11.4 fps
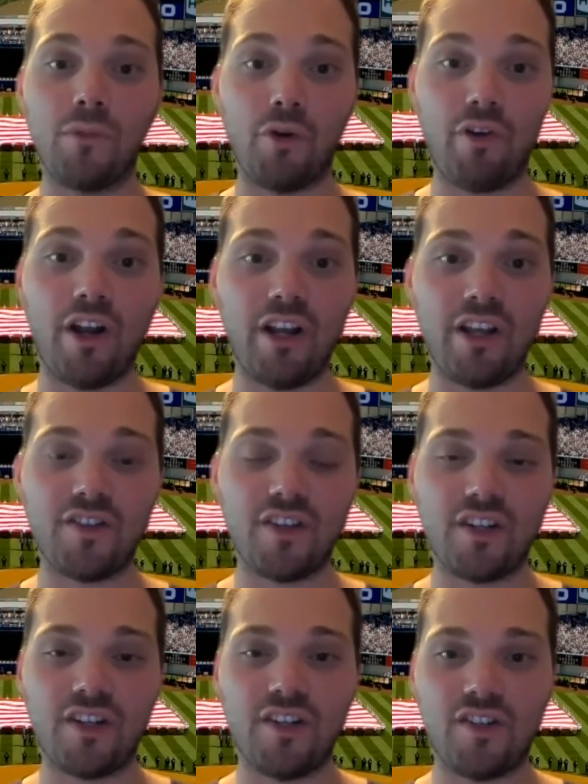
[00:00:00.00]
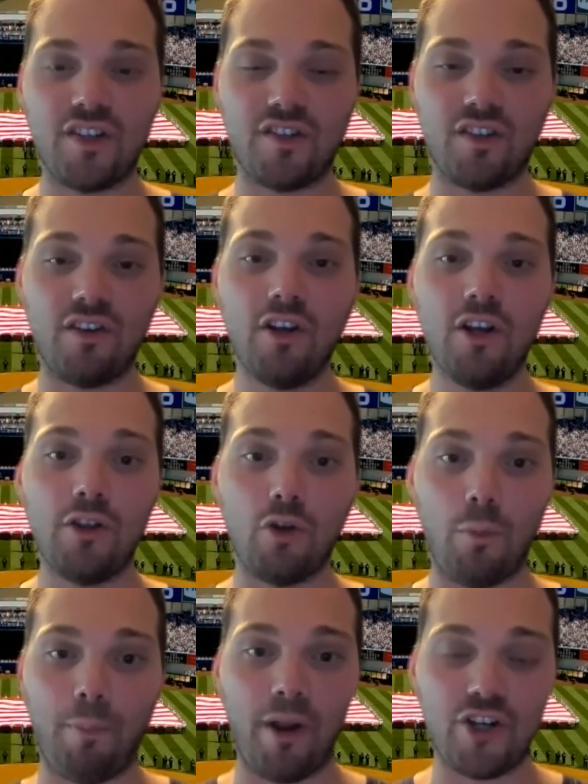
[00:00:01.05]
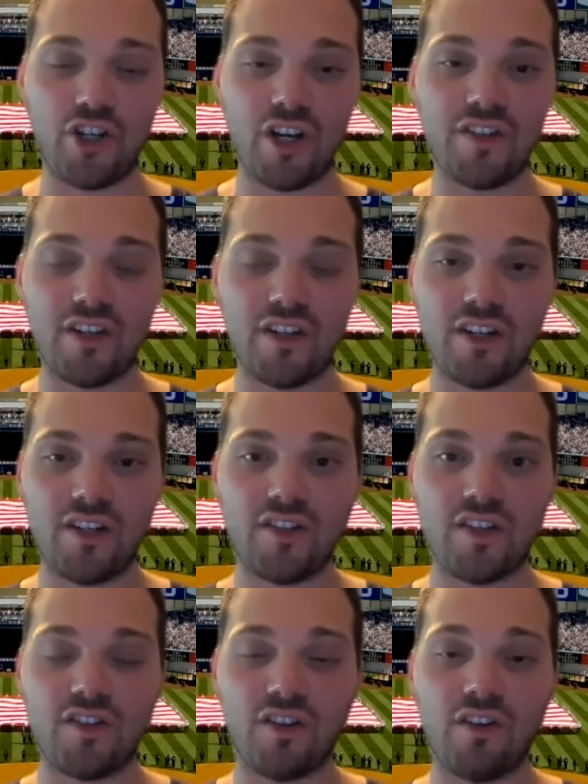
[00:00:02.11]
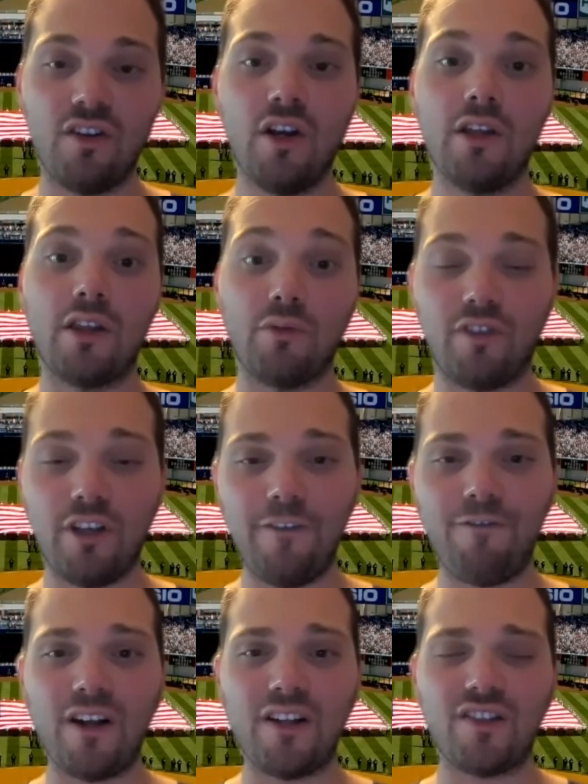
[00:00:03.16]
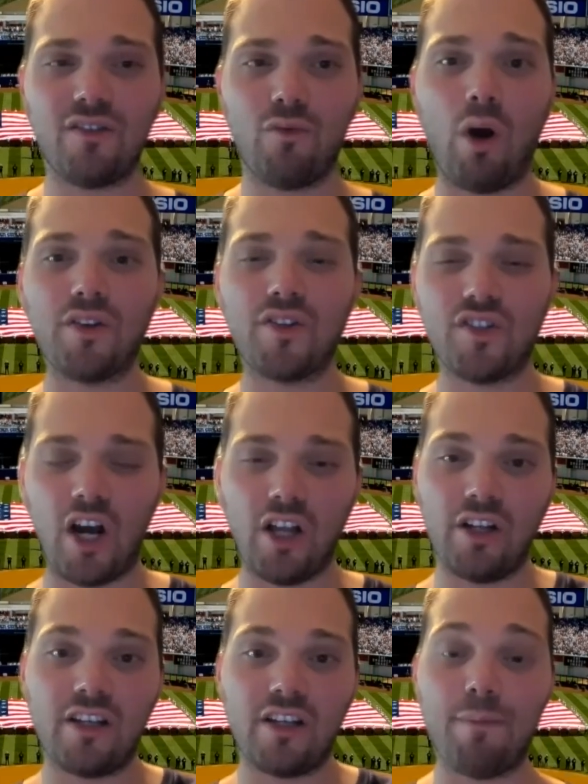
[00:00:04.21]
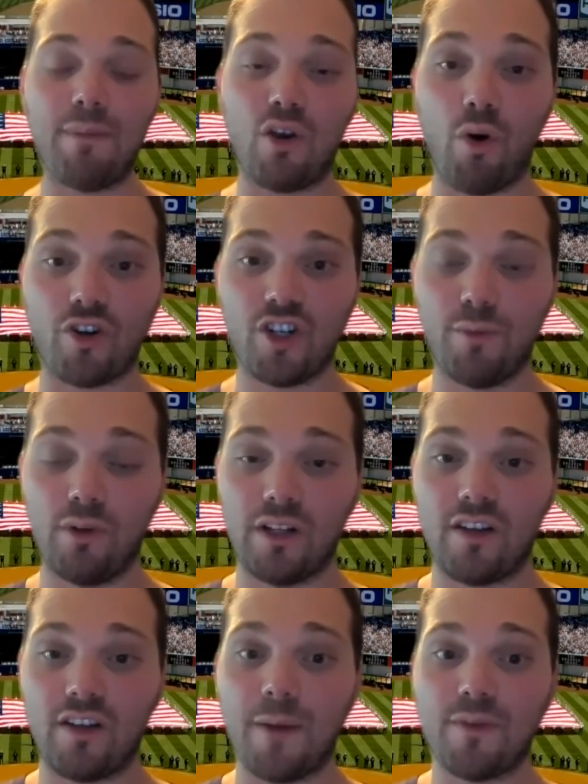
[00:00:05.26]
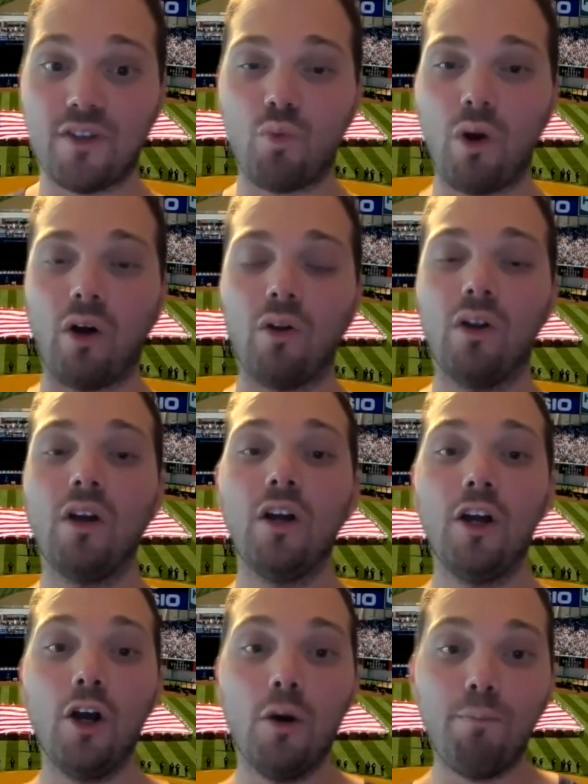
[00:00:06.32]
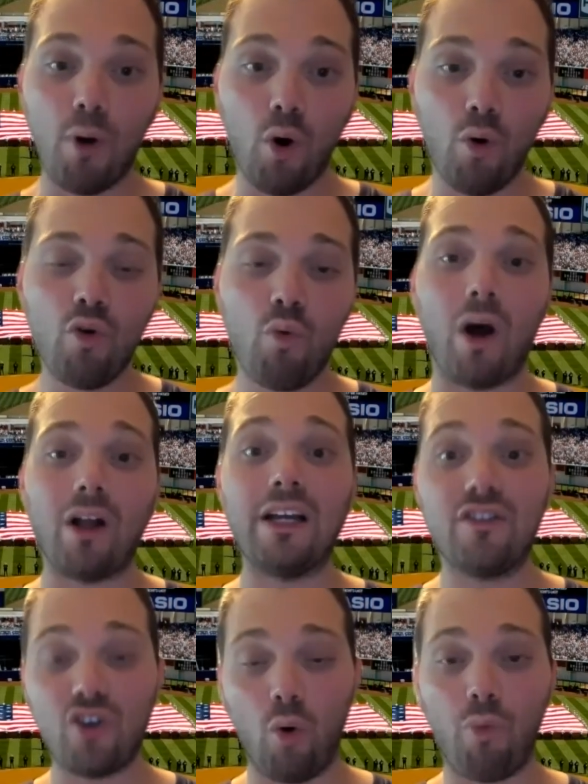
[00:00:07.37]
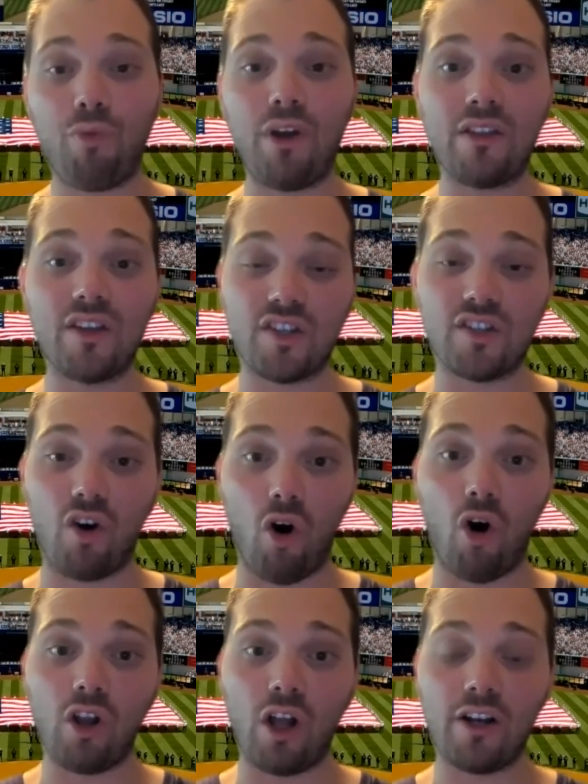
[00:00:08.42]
Their hitting is inconsistent. Their pitching is inconsistent. Their defense, while solid, can be questionable at times as well. Boone, while I don't think this is all